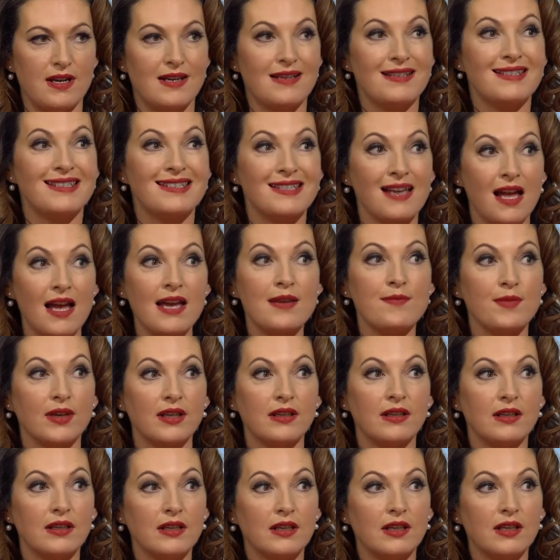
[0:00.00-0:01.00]

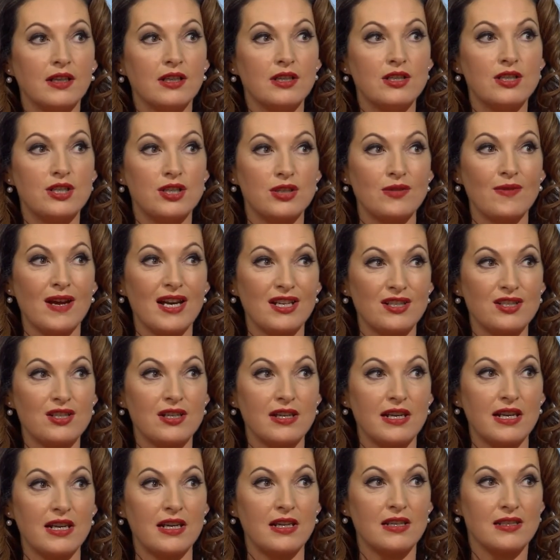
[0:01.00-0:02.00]
Simon to
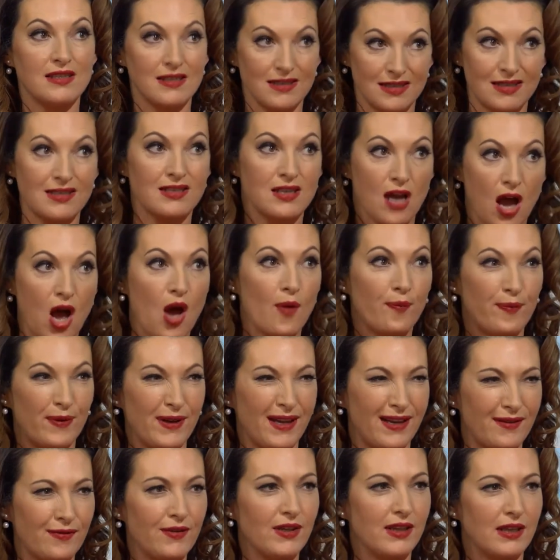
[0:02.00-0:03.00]
actually stop
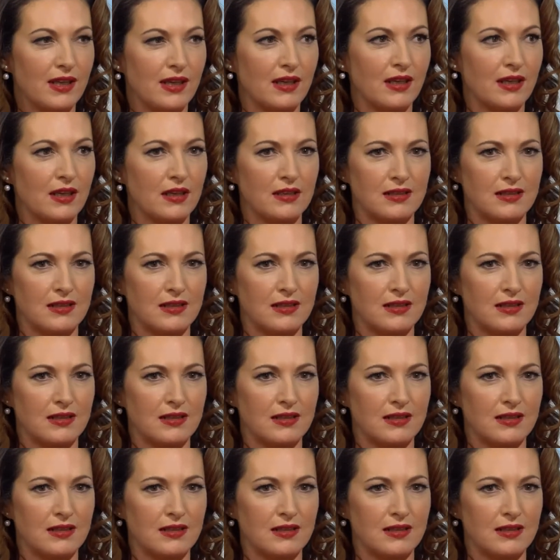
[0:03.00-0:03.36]
everything and